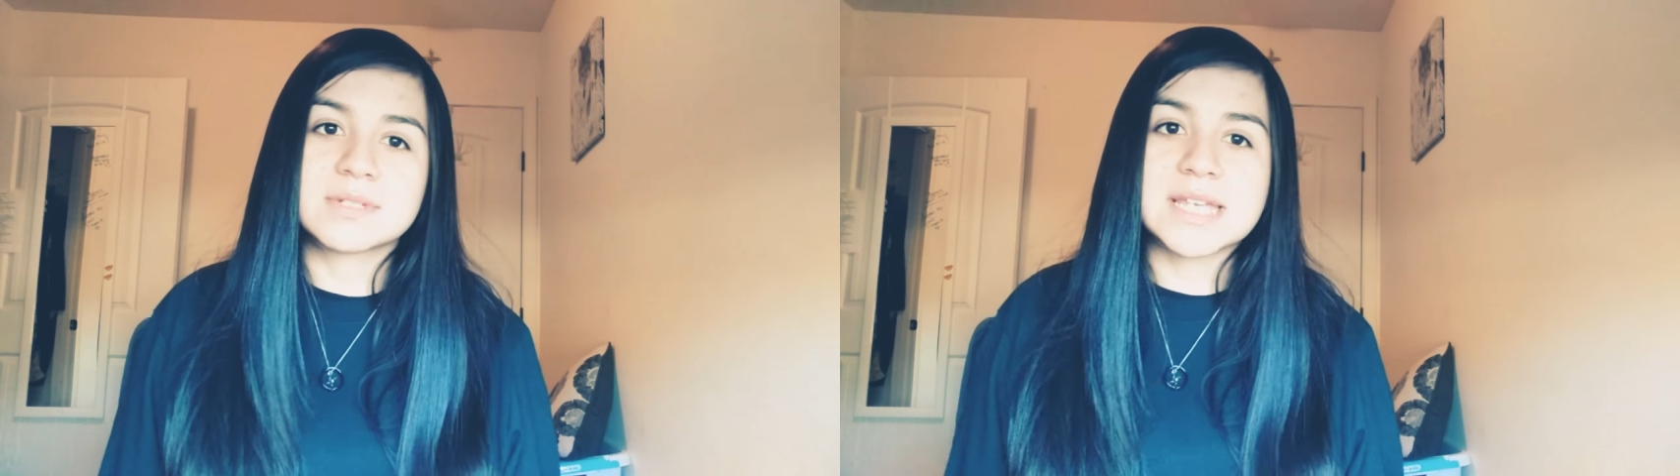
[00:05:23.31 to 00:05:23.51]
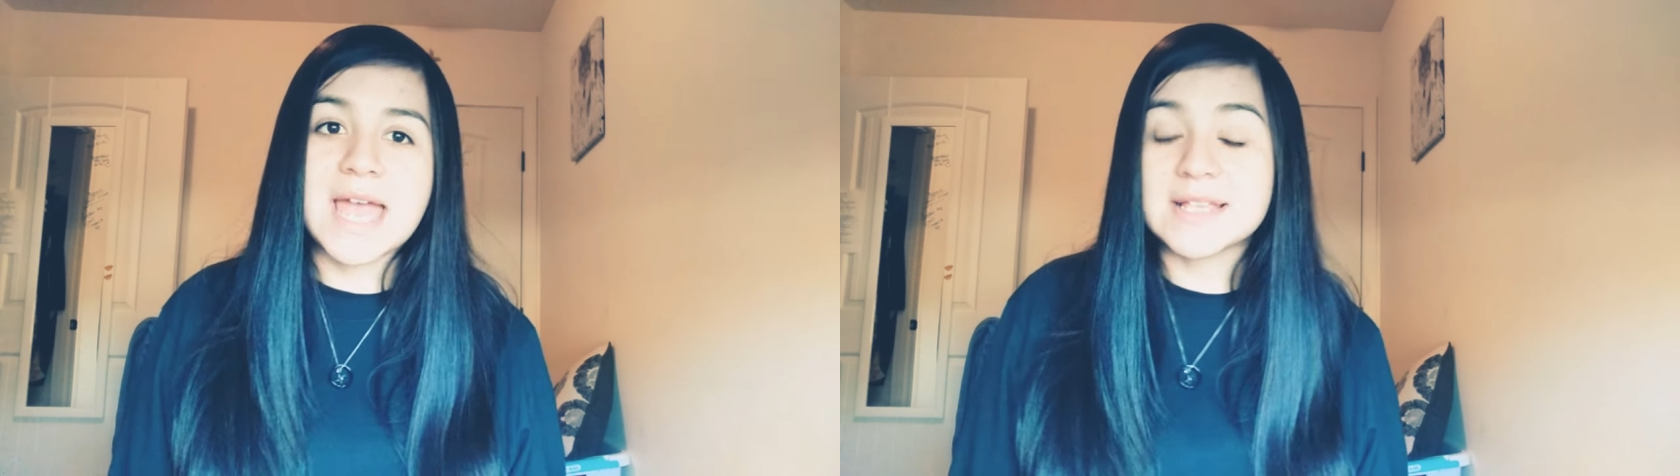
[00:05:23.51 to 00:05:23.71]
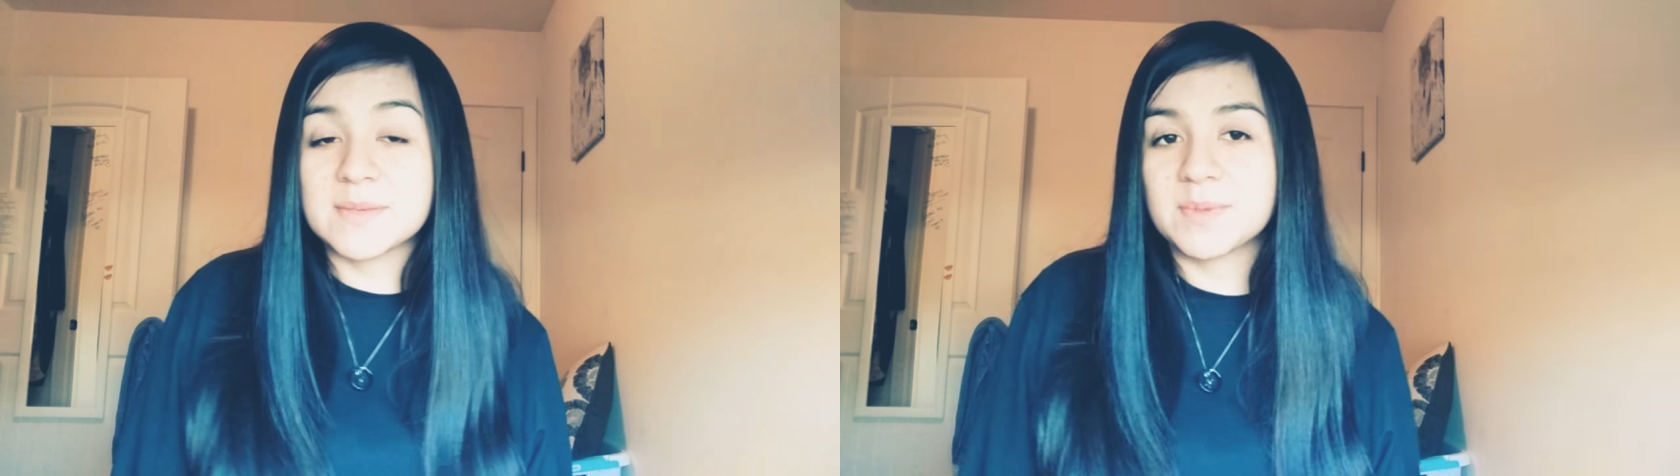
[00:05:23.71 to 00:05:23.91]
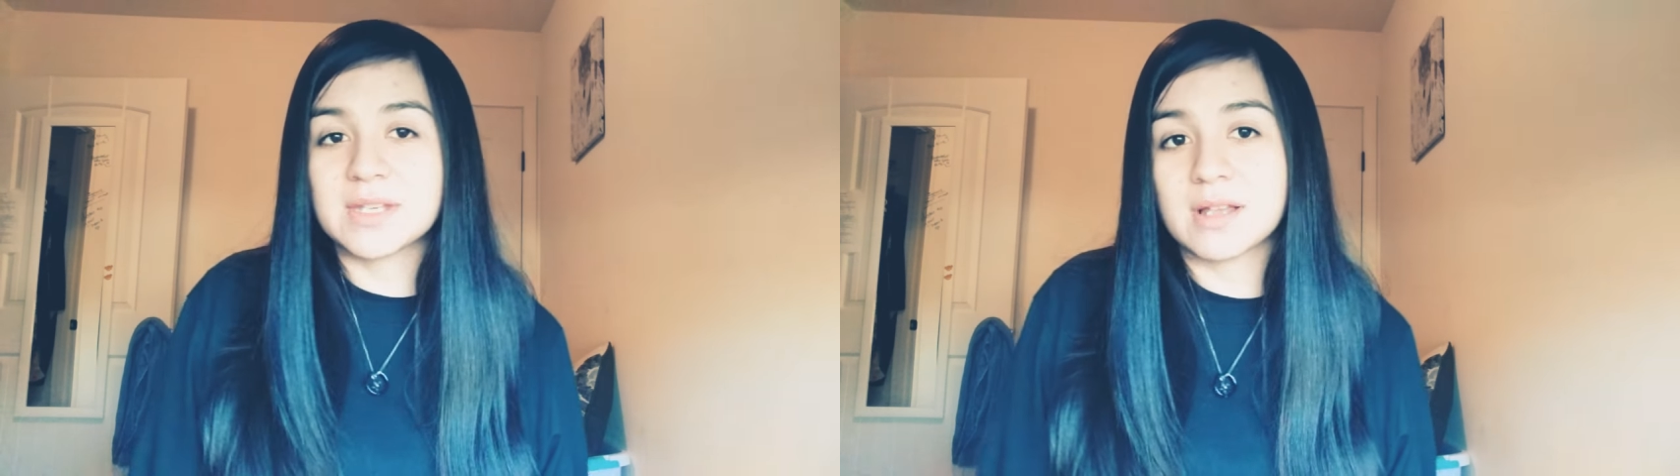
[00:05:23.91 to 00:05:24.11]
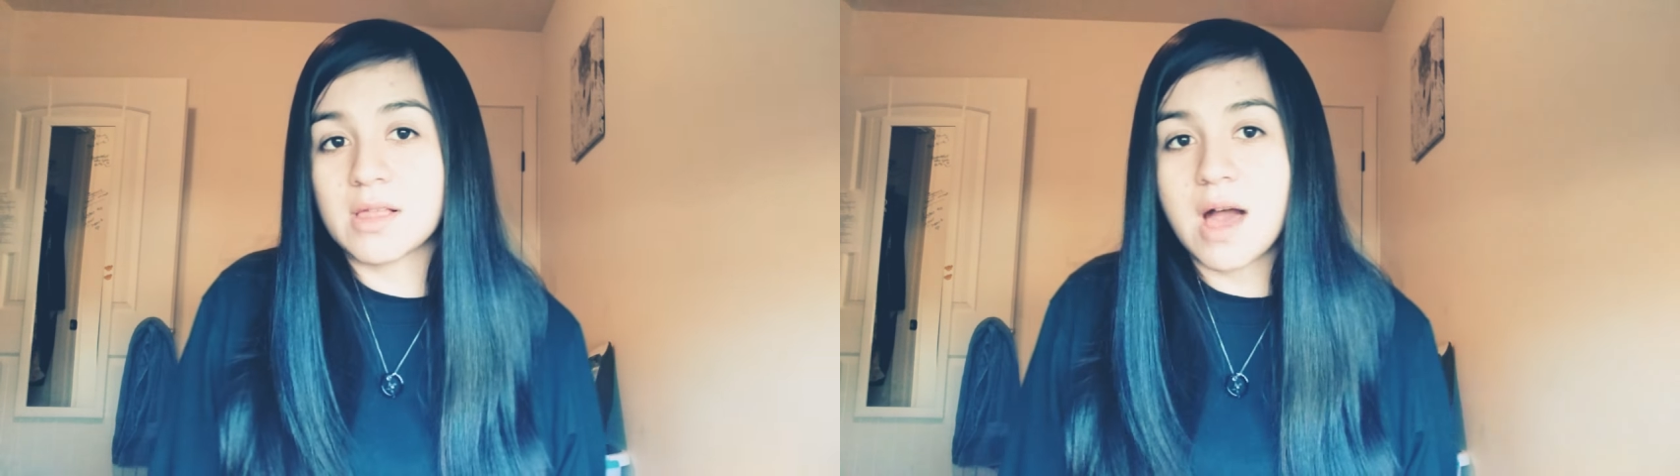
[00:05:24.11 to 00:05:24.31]
hasn't
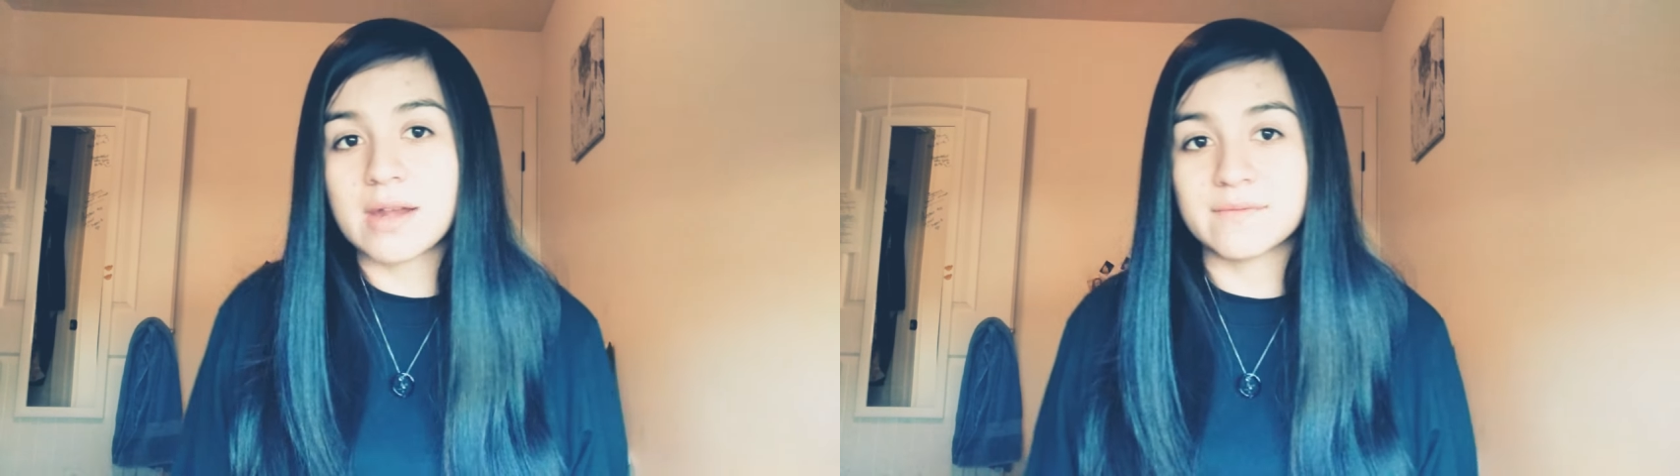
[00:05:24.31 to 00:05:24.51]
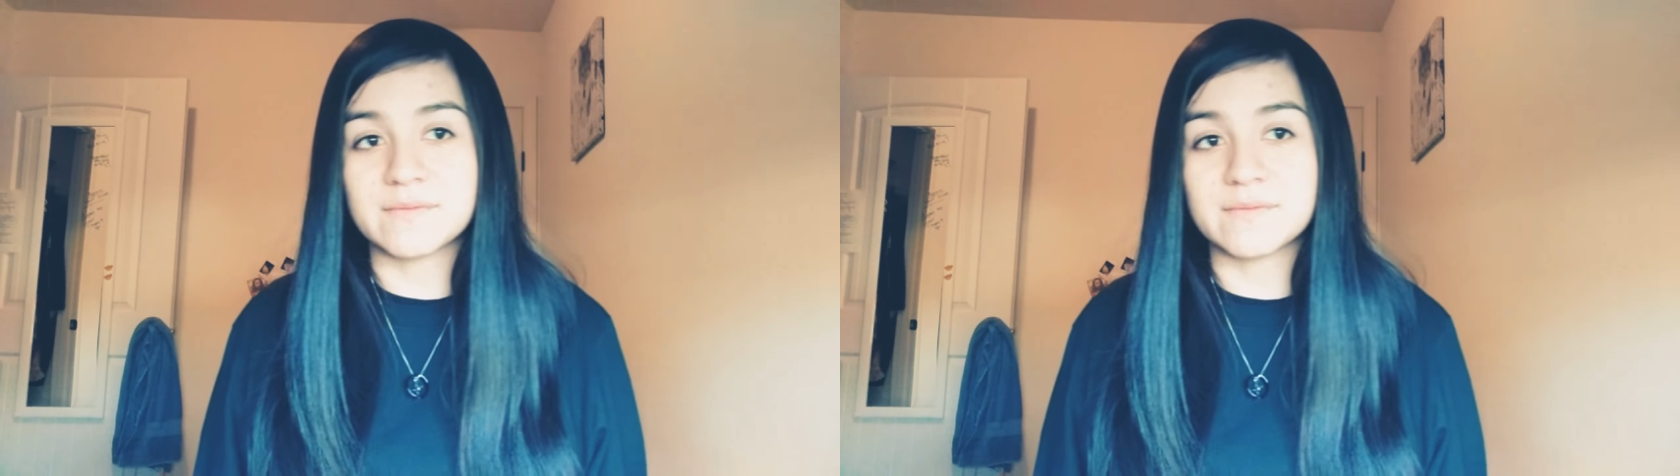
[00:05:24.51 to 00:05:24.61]
been a lot of